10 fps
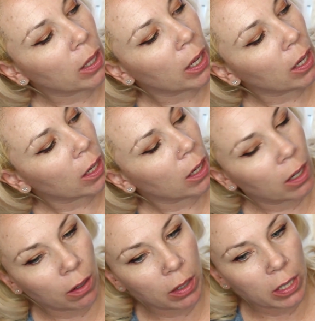like,
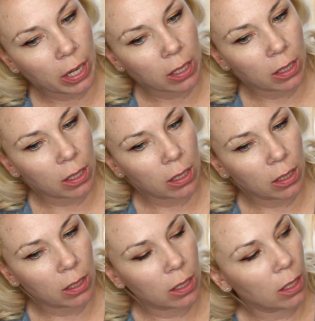
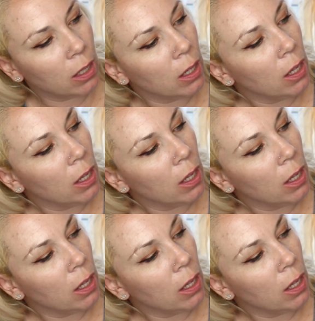iridescent